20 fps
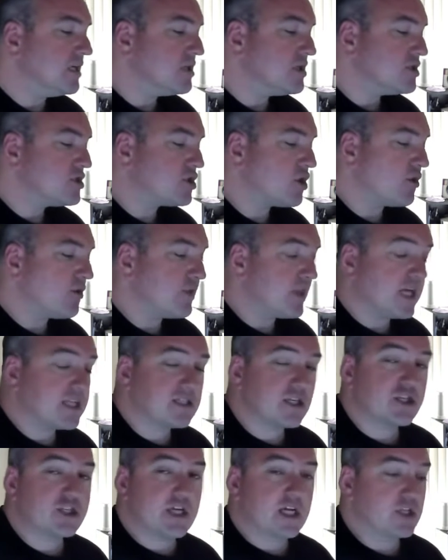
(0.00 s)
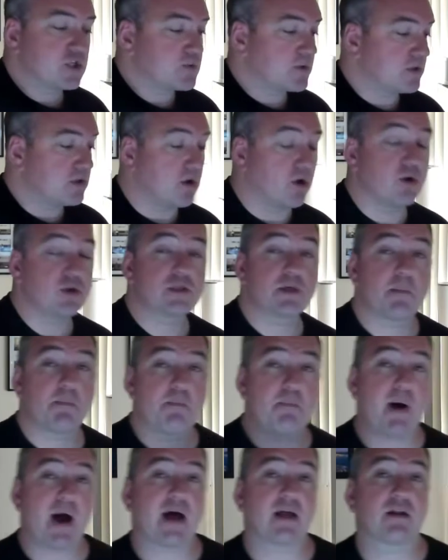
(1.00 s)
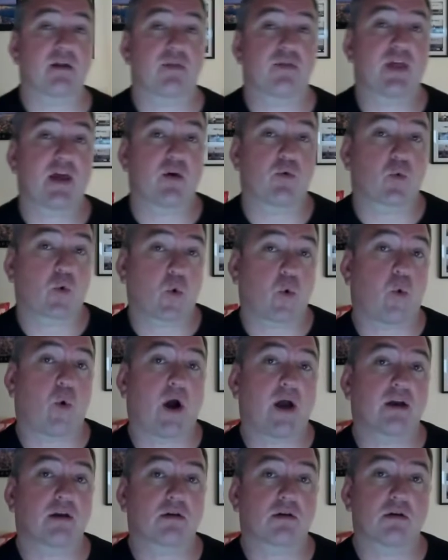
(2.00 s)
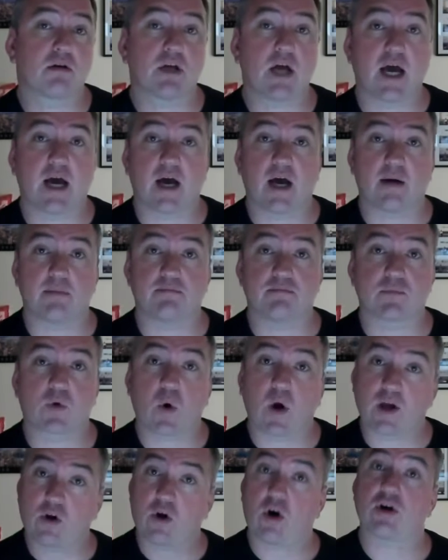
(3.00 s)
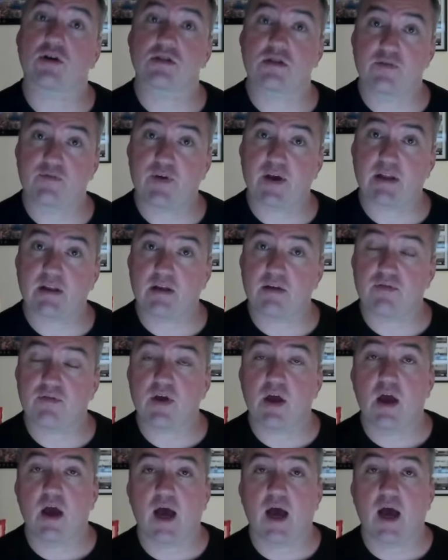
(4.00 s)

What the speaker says: So that's a challenge with those, but they're quite cost effective,